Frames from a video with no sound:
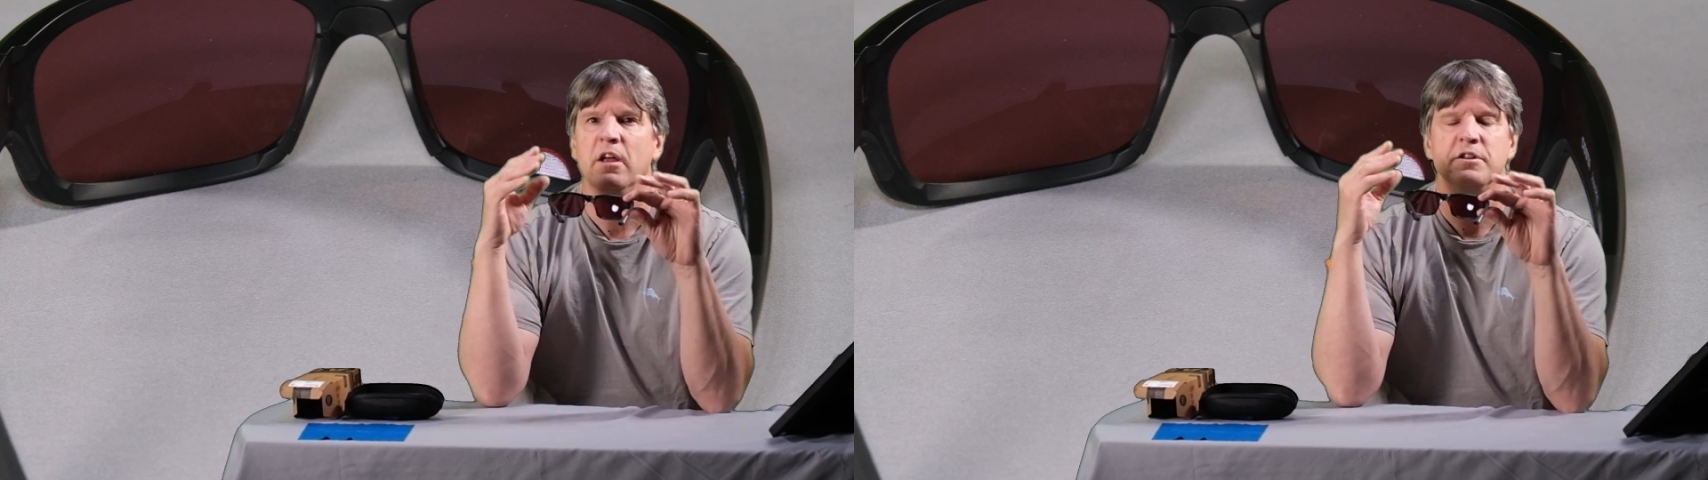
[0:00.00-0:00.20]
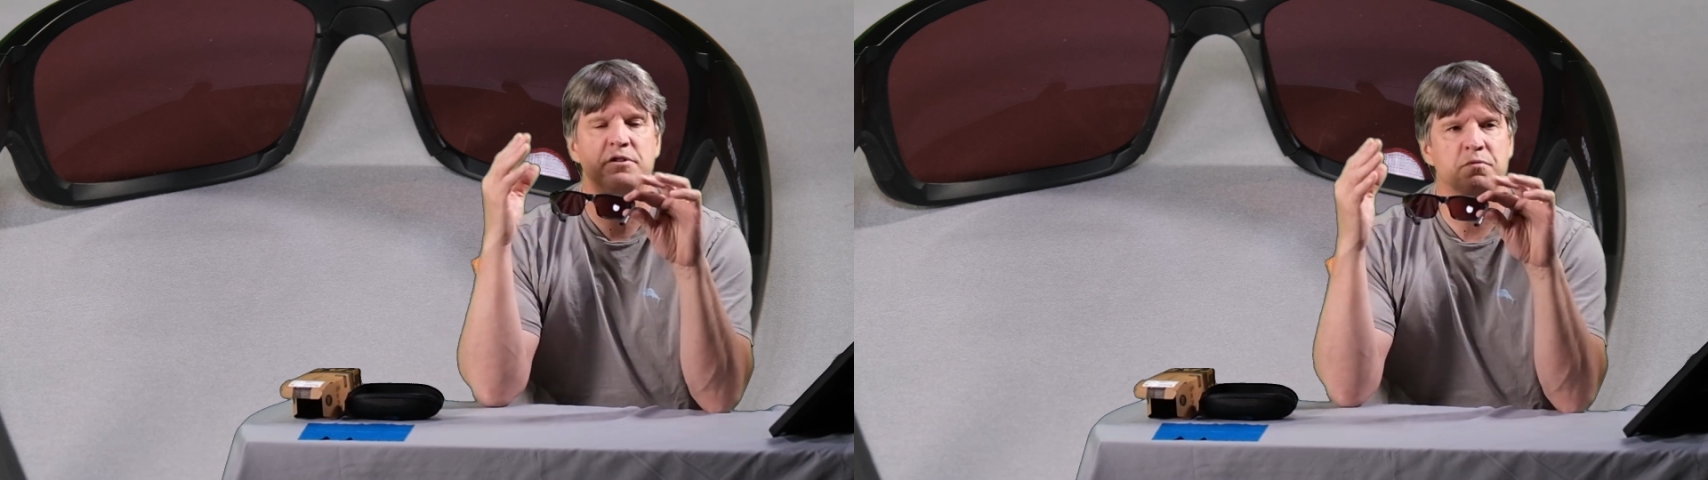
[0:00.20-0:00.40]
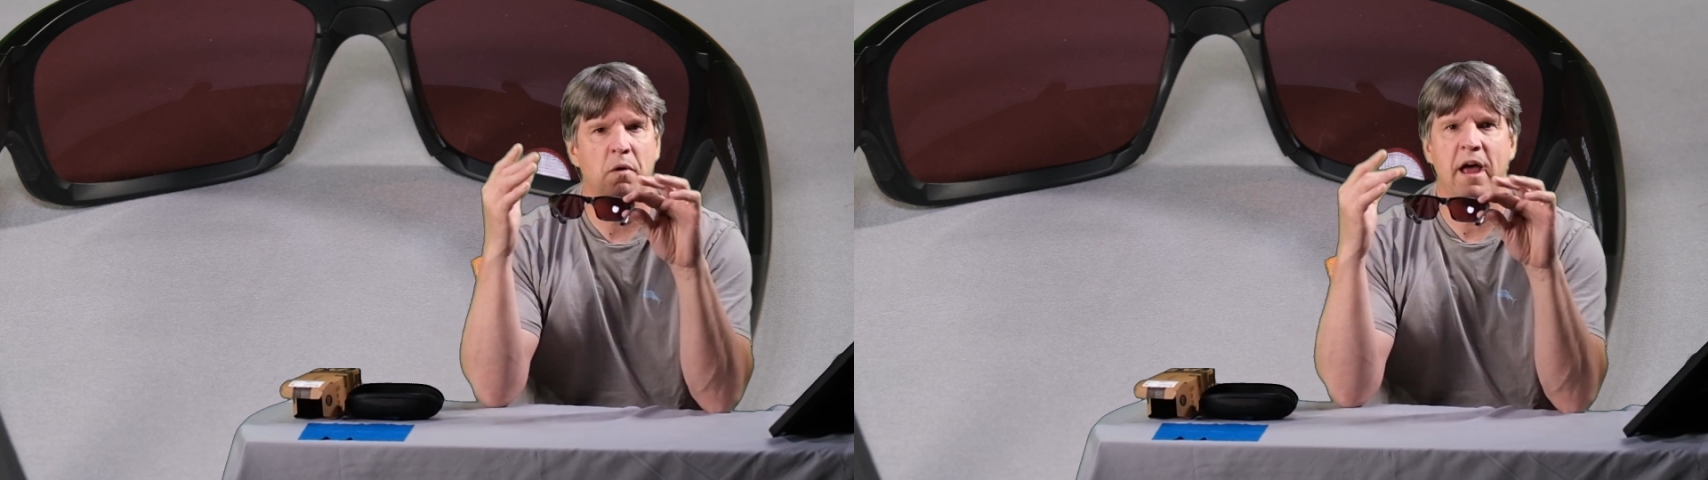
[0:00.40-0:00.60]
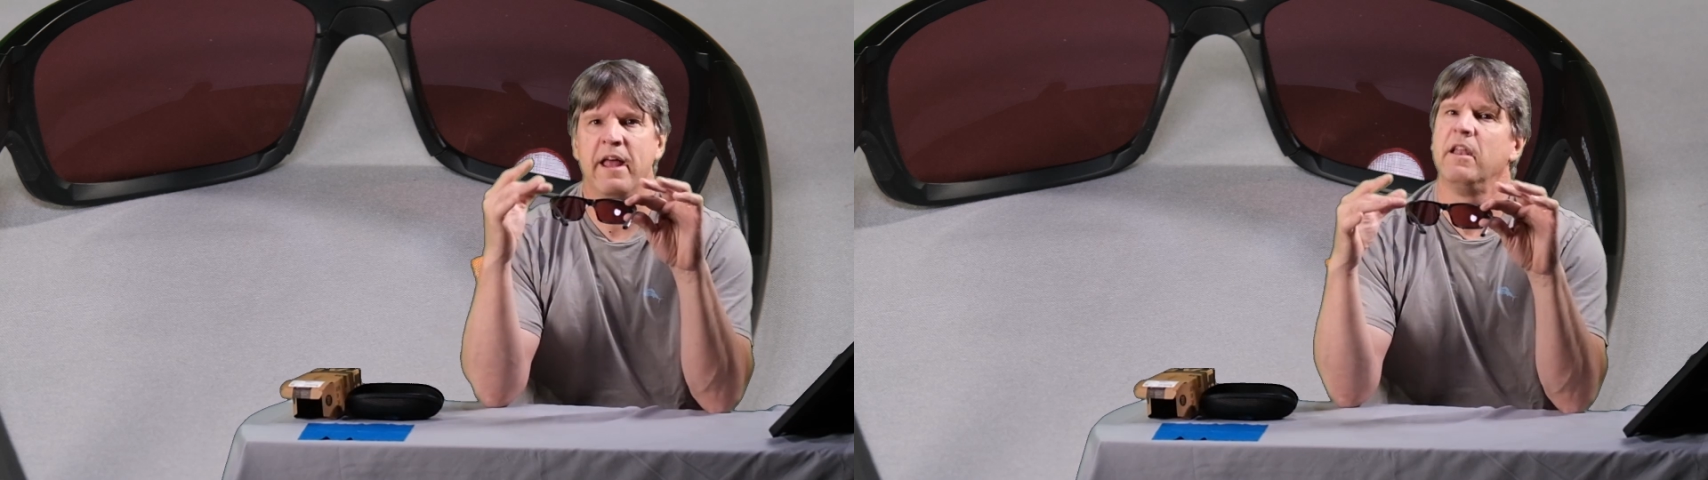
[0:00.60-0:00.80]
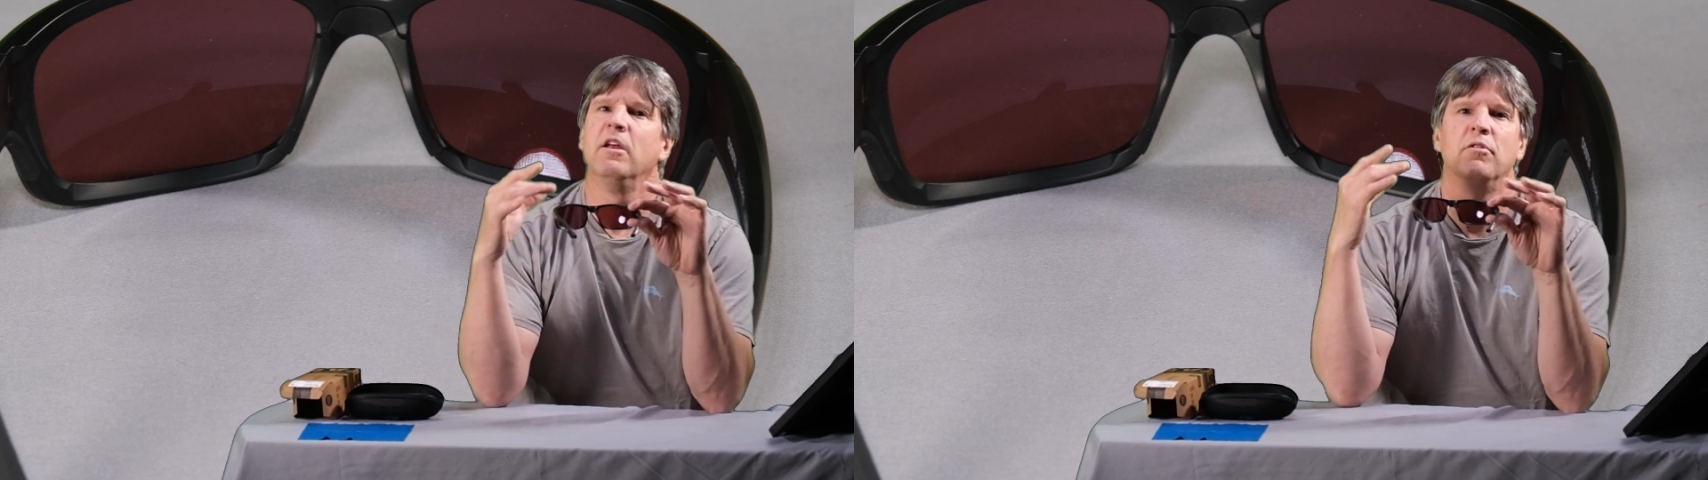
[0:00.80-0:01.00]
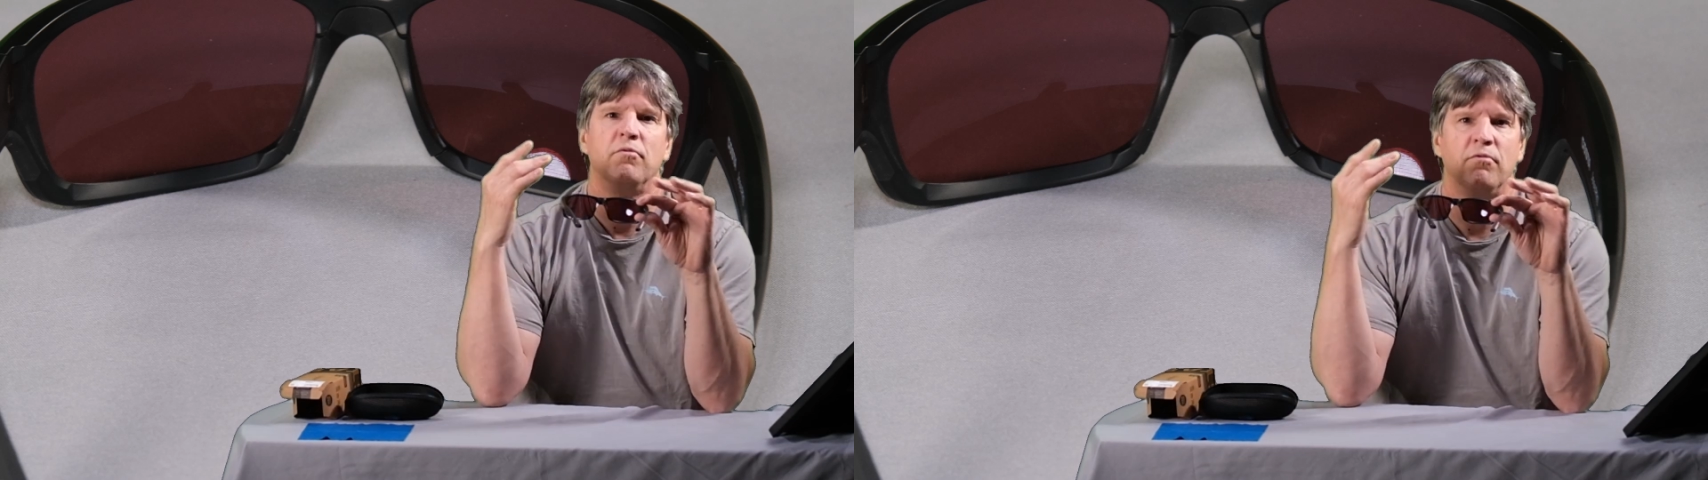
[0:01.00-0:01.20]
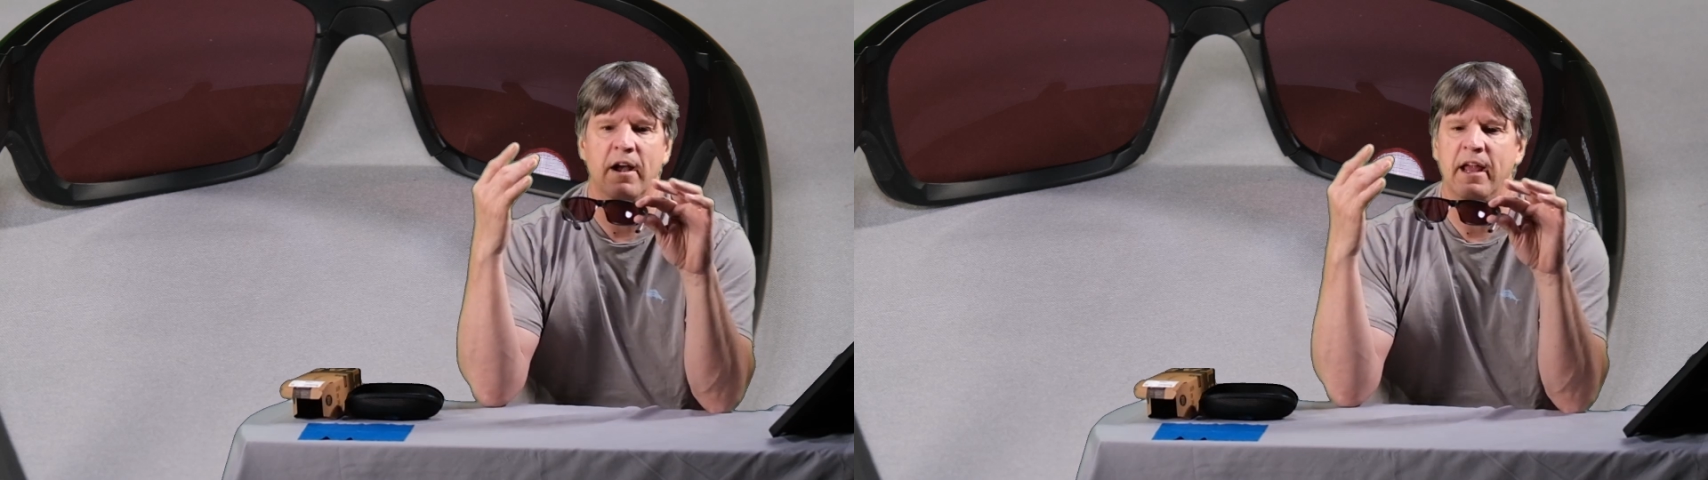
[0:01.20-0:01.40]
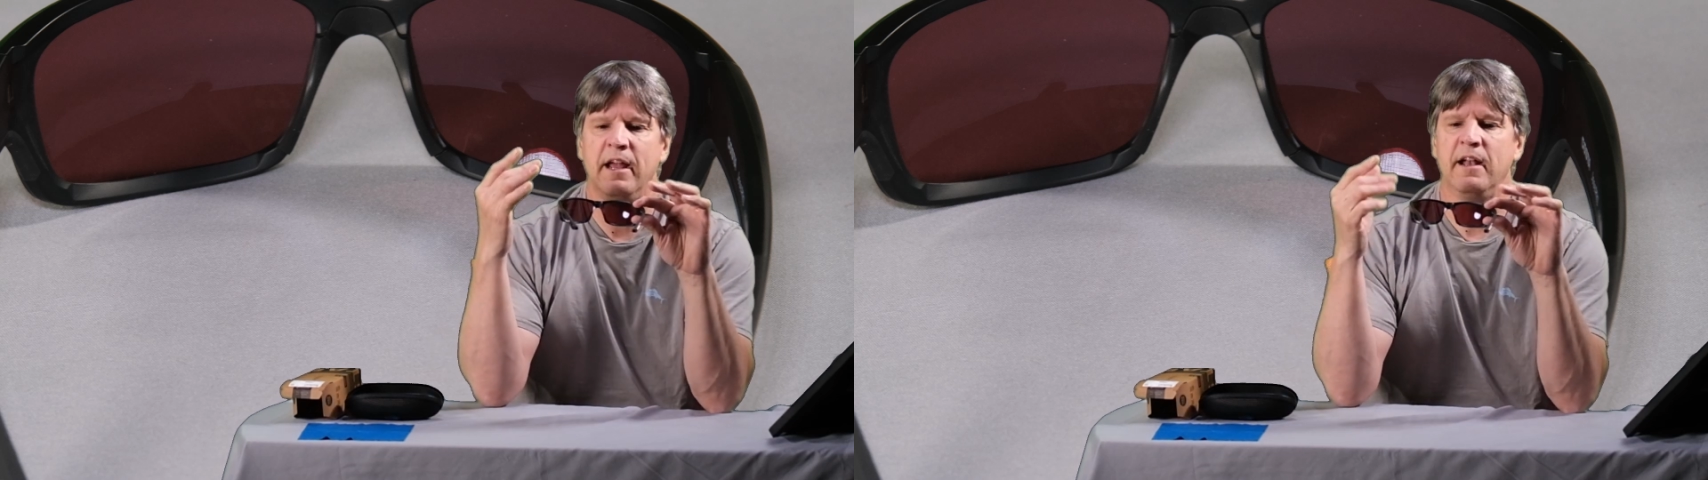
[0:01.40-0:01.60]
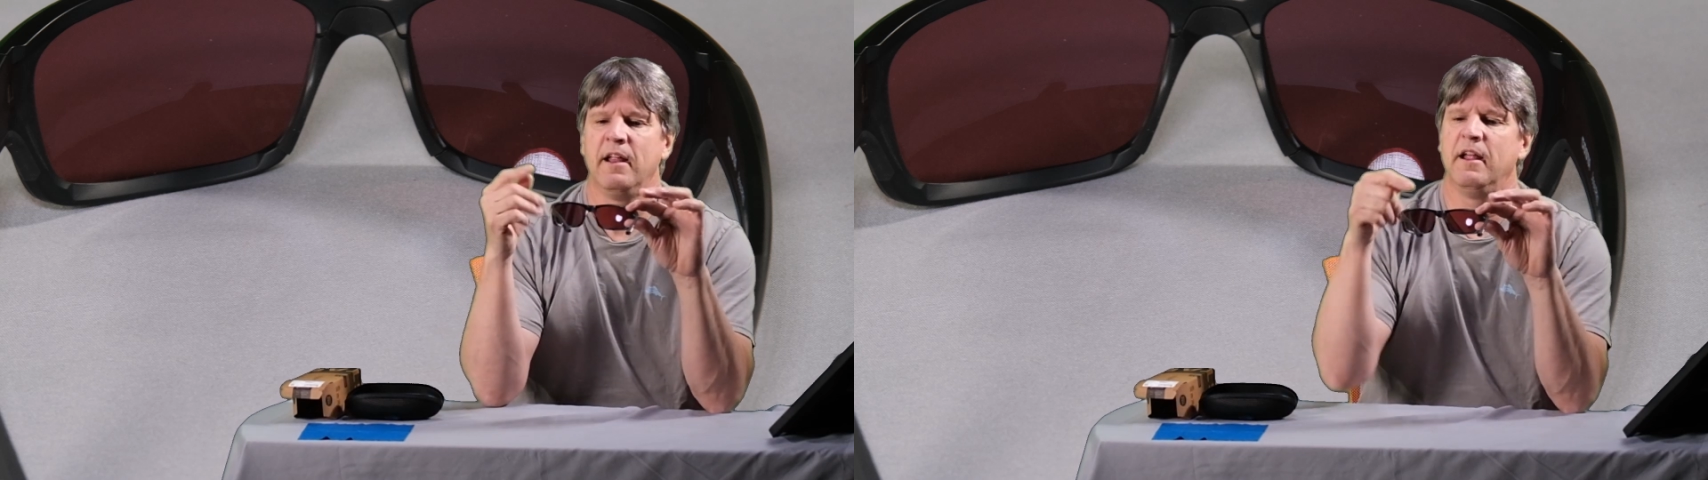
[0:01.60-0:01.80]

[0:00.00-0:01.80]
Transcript: sweat, rain,